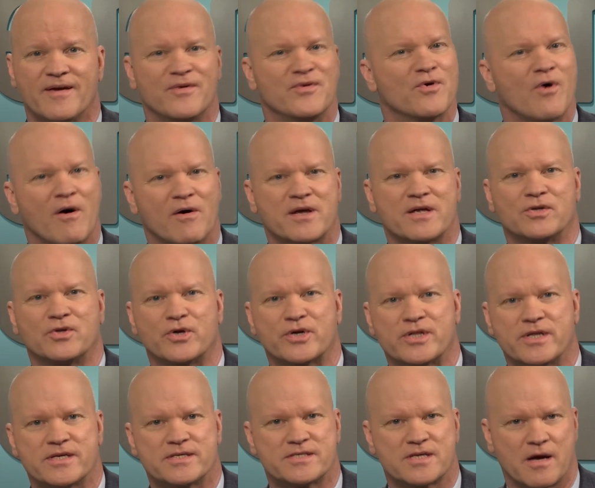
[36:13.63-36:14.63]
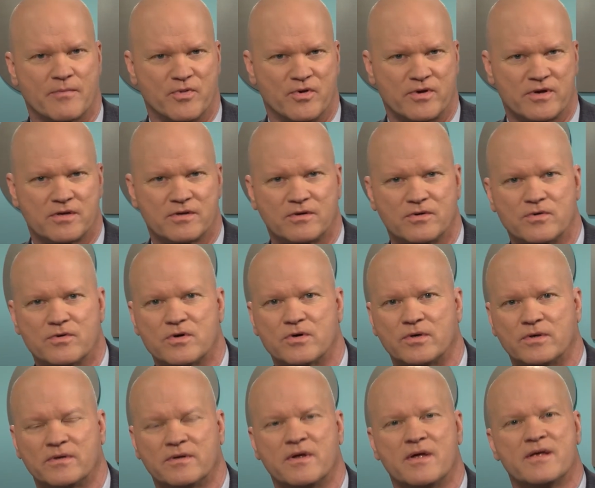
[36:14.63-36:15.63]
You all can look this up. You can
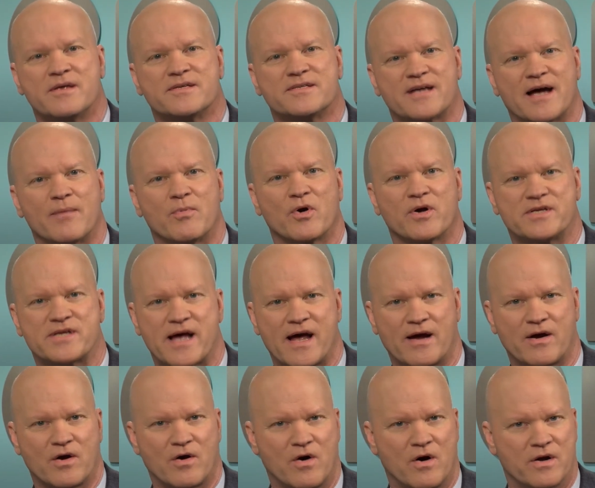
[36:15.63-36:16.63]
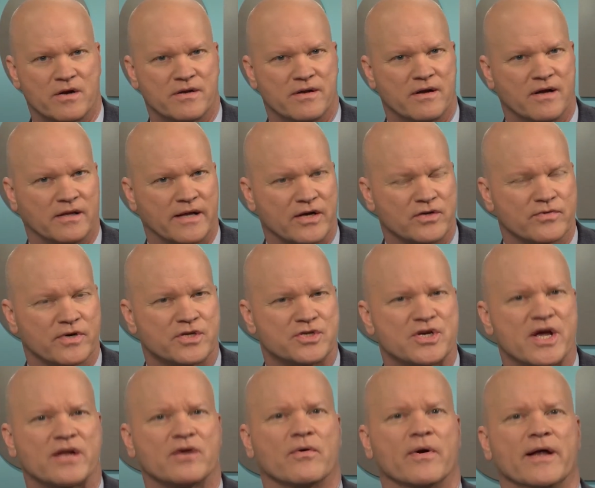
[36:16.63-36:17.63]
Google cyber attack on electric
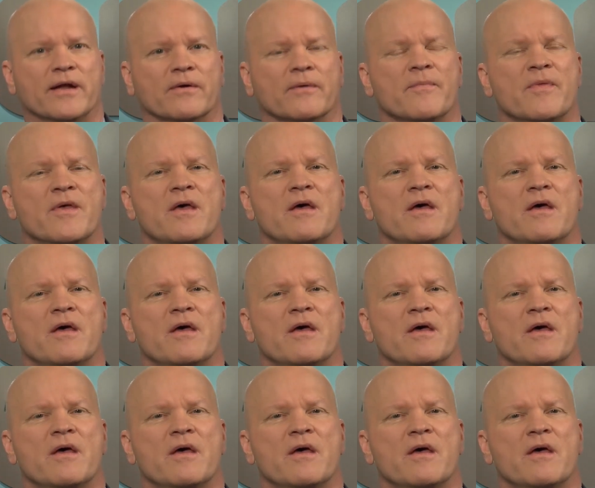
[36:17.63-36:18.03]
generator,